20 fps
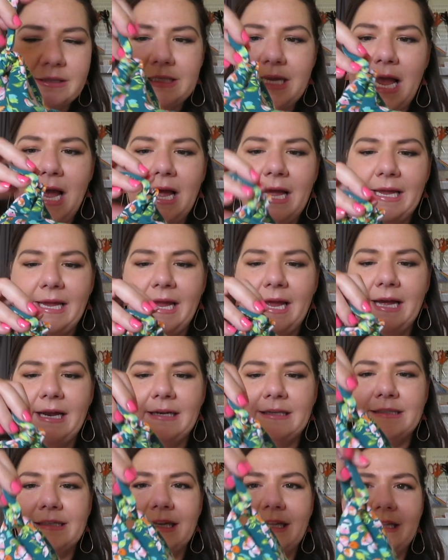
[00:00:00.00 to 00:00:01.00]
tie hat, and
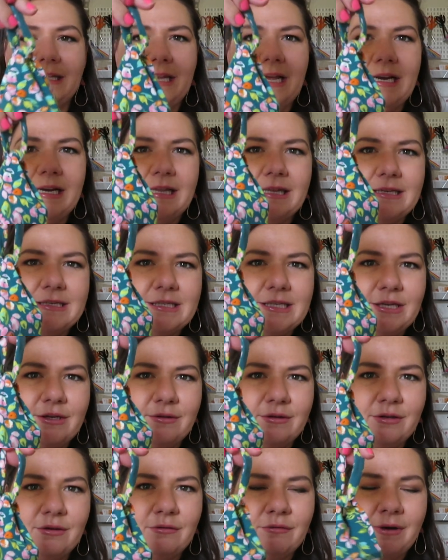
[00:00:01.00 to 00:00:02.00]
it's got kind of these cute
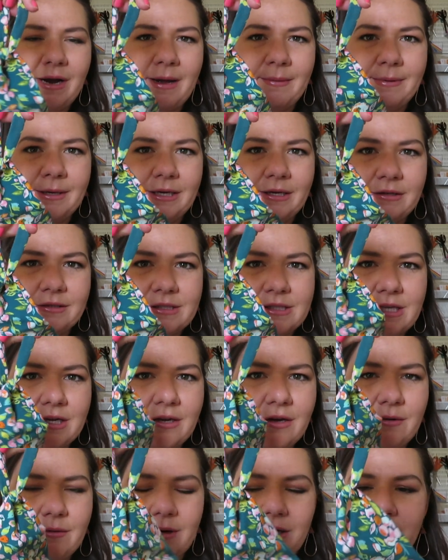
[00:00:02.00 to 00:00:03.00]
little rabbit ears that
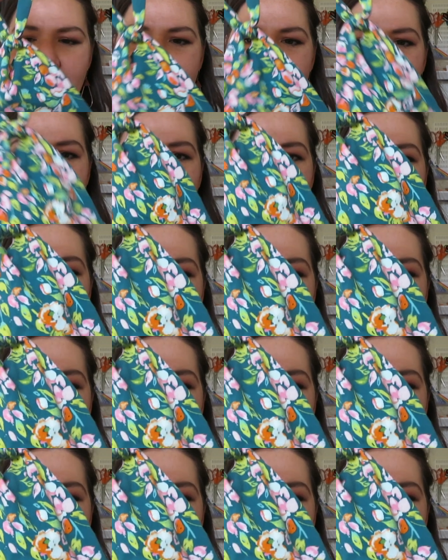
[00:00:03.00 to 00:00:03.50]
go on it.